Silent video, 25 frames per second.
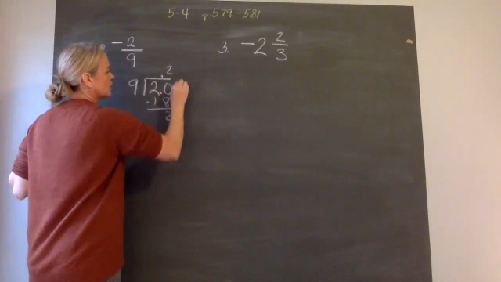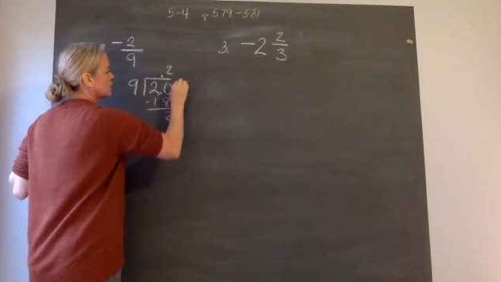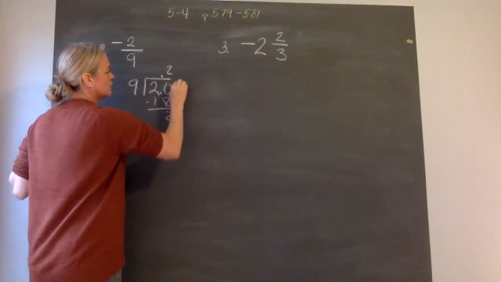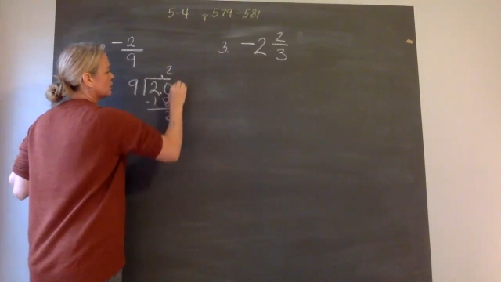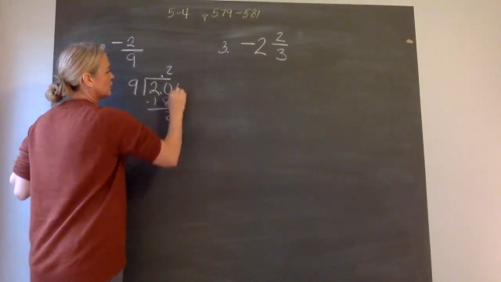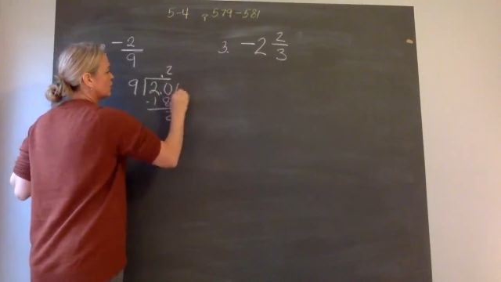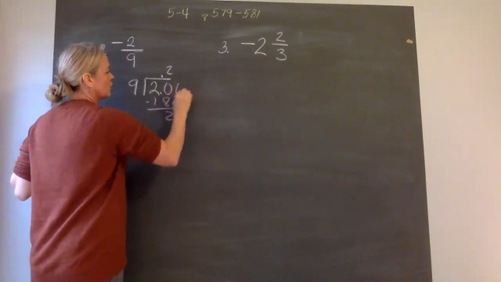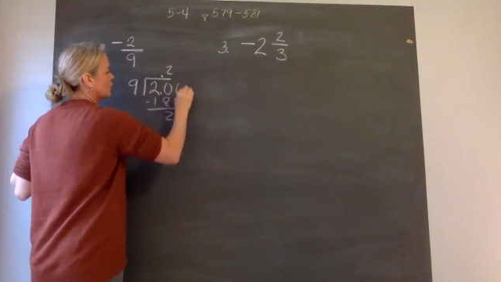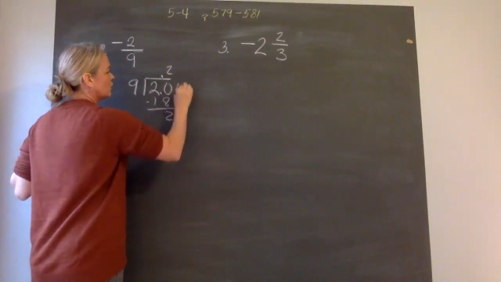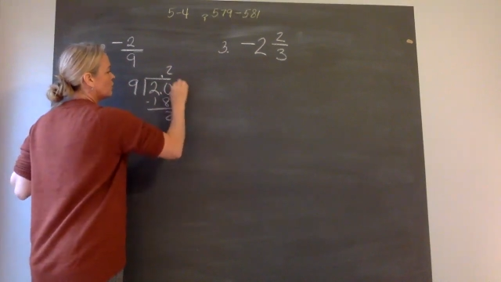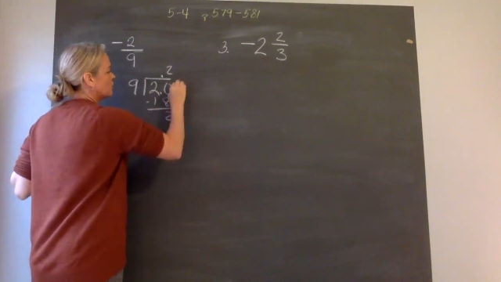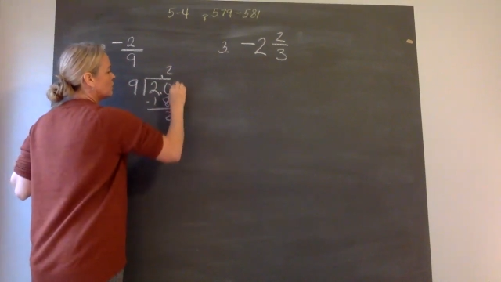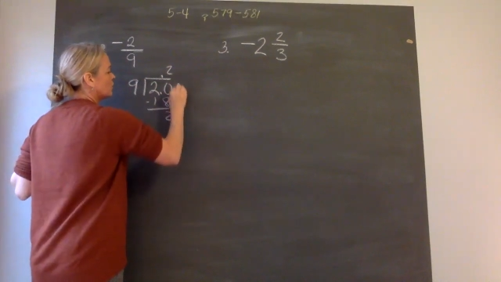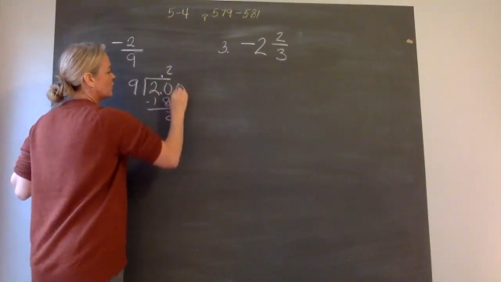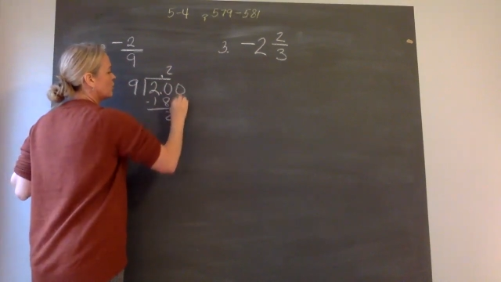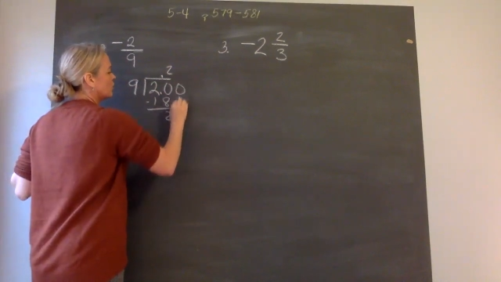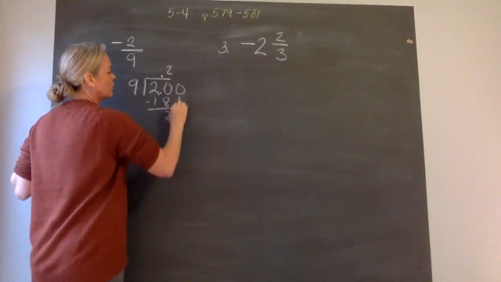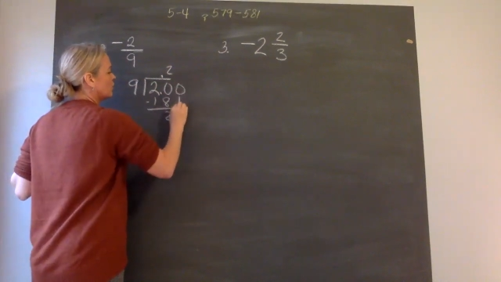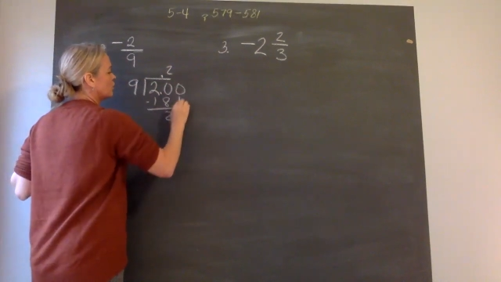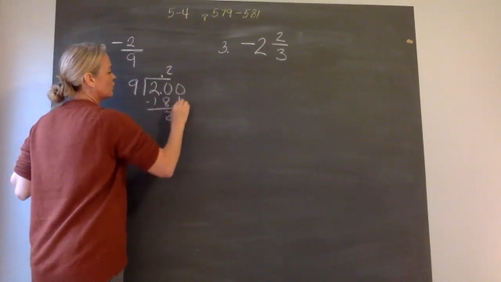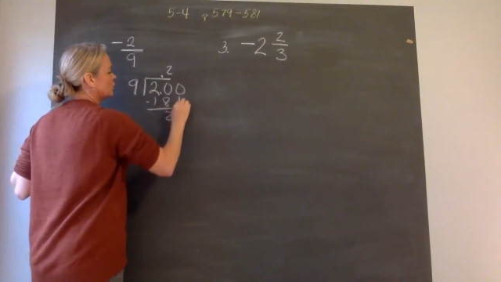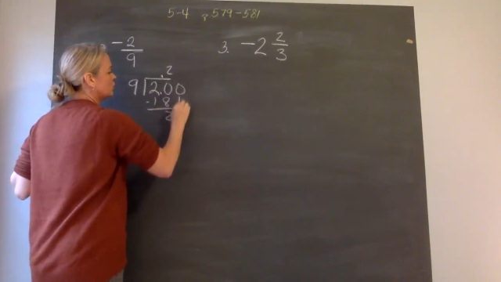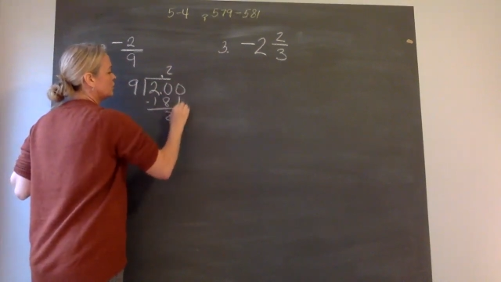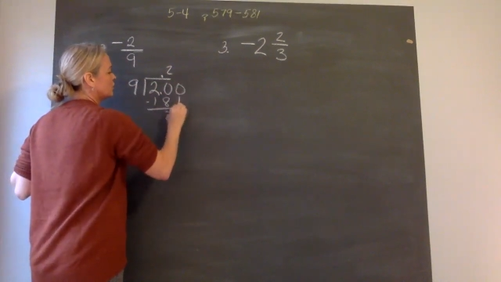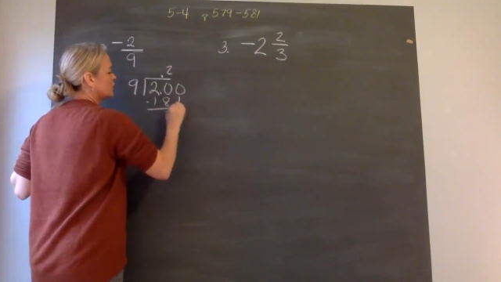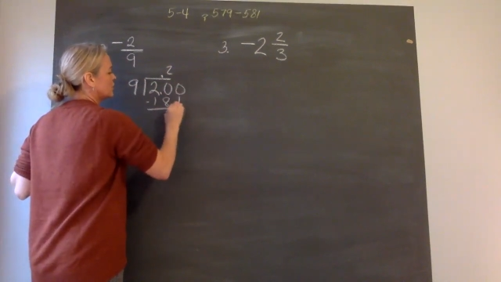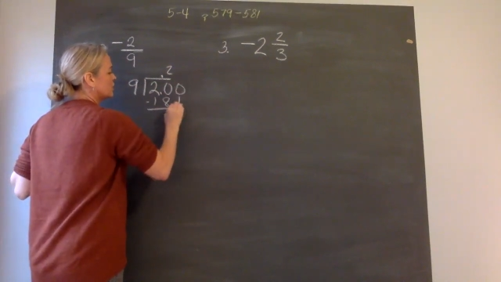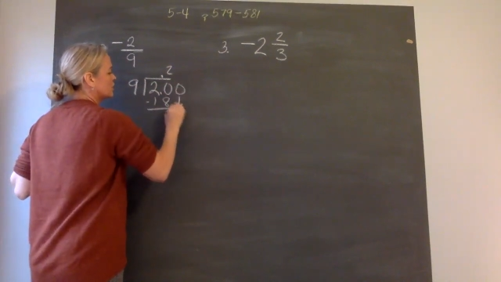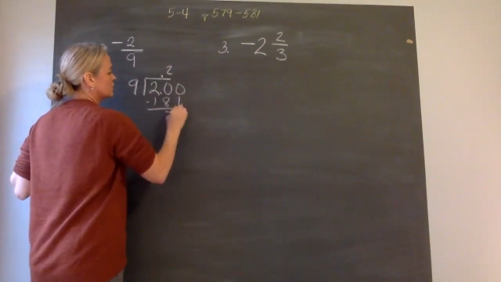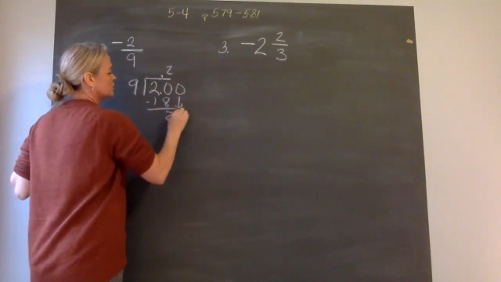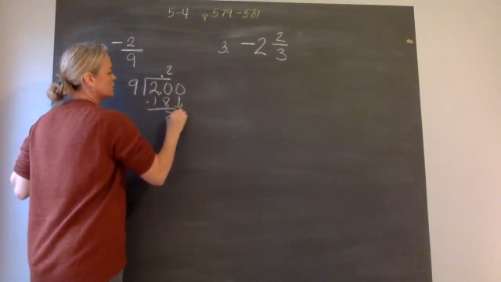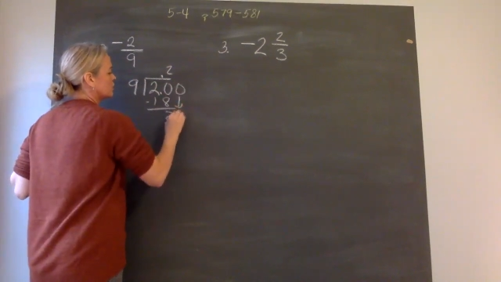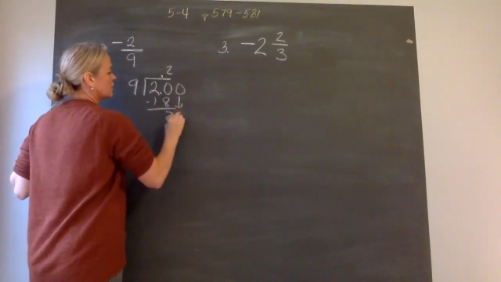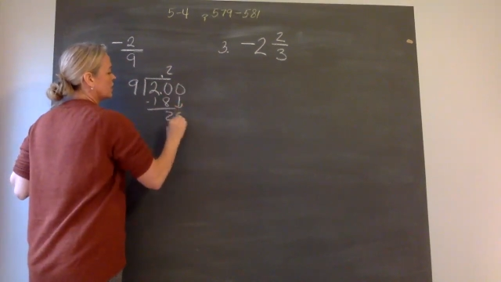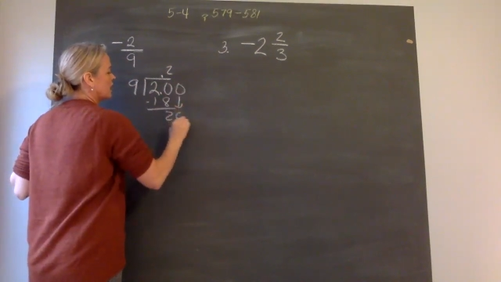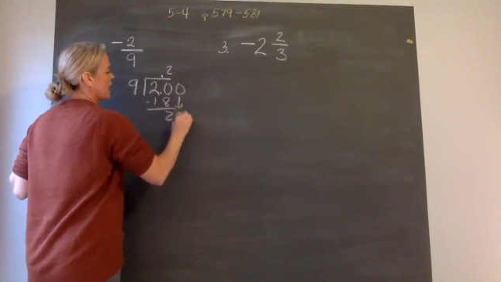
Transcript: lo and behold, here's what